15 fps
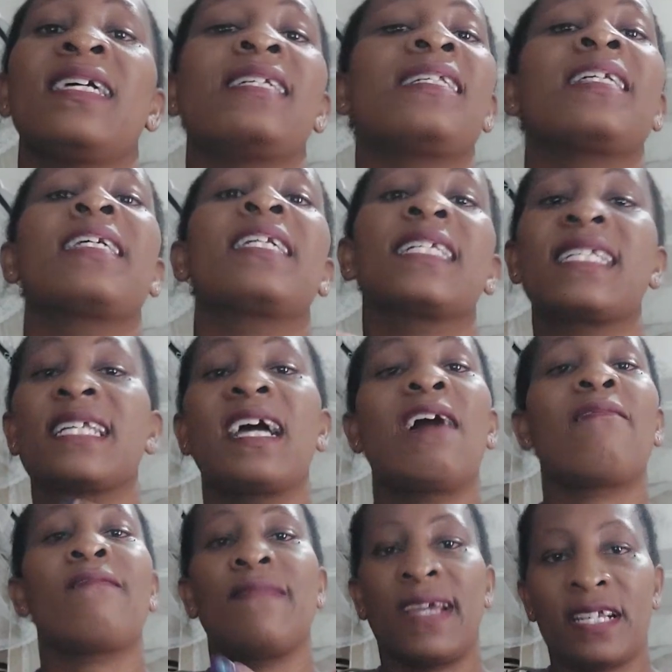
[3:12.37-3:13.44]
it greatly
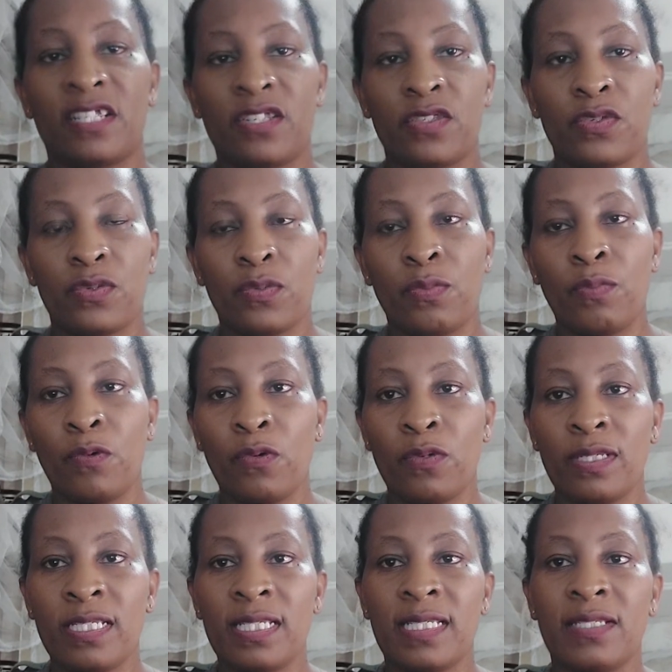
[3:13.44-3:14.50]
affects your
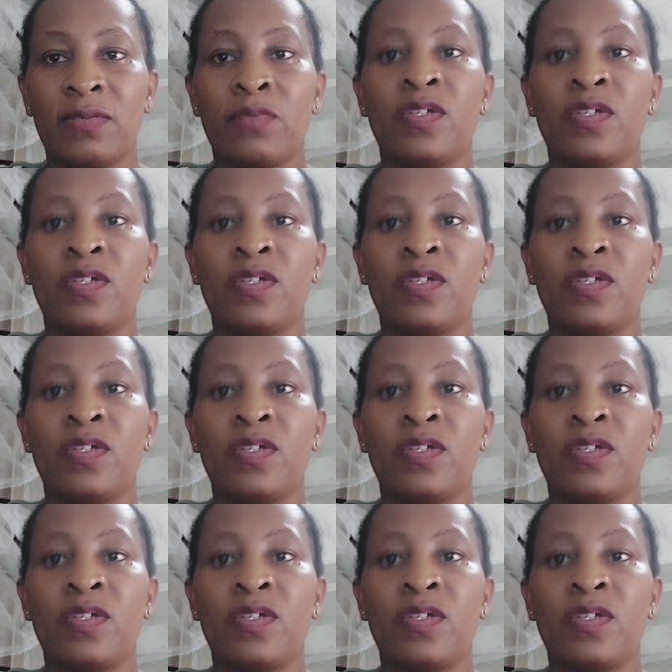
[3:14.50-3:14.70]
mood,